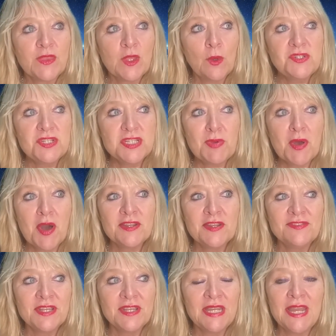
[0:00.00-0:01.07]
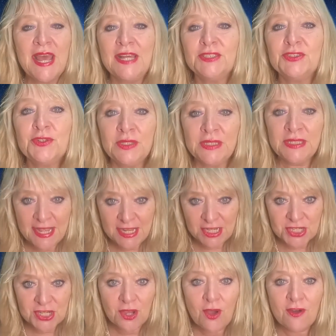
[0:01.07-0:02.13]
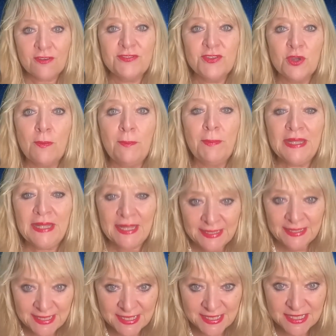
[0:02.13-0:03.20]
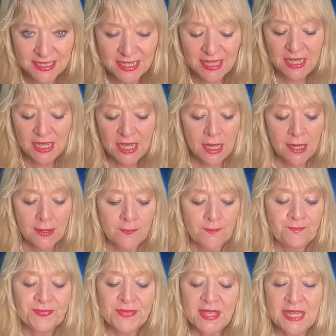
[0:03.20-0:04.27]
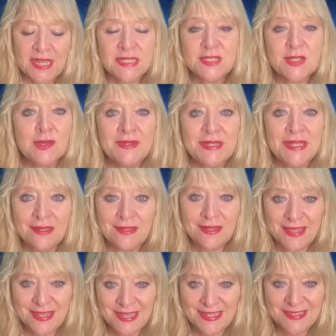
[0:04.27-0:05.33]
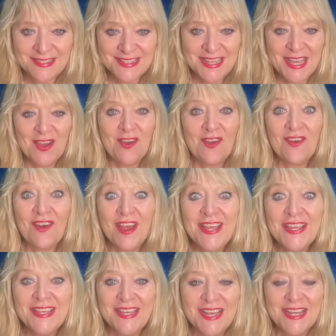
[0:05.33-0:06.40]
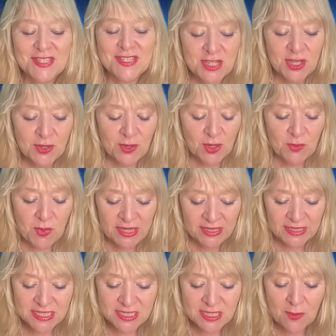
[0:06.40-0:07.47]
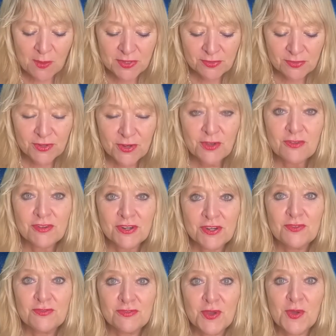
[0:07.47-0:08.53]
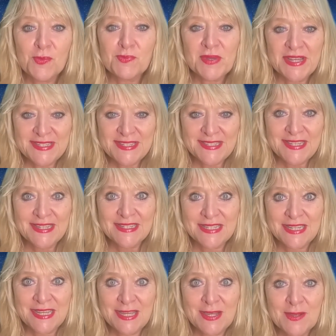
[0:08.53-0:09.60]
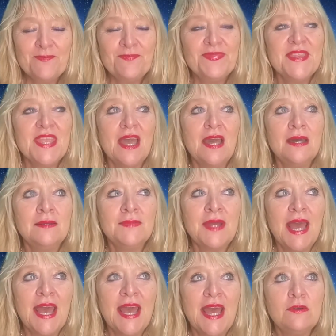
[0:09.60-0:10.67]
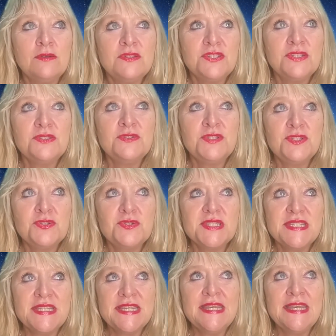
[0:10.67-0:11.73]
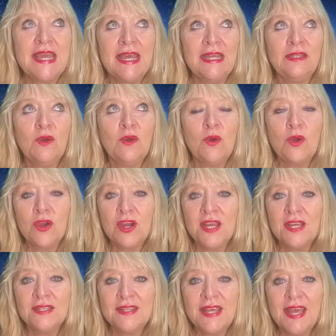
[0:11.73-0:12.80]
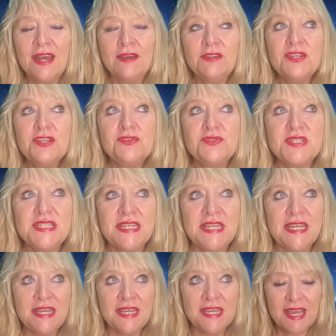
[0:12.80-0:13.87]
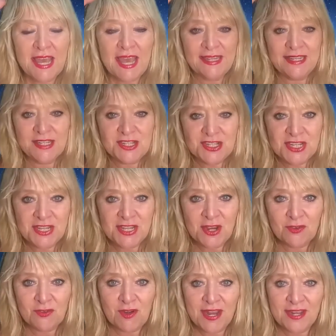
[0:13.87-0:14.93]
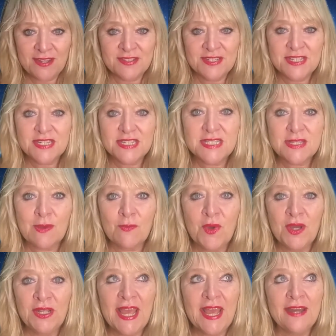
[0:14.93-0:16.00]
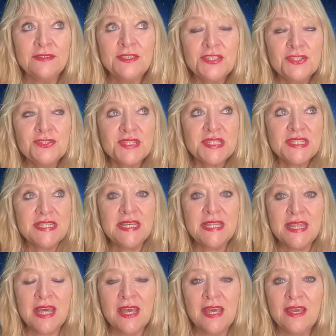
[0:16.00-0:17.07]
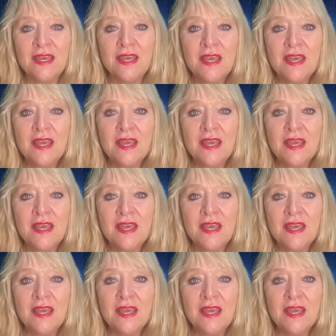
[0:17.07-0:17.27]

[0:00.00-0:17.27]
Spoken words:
which is part of the natural nature of your planet, and so many other things. All right. So we're going to start with real basics here. How do you see an aura? How do you see energy around someone? How do you see their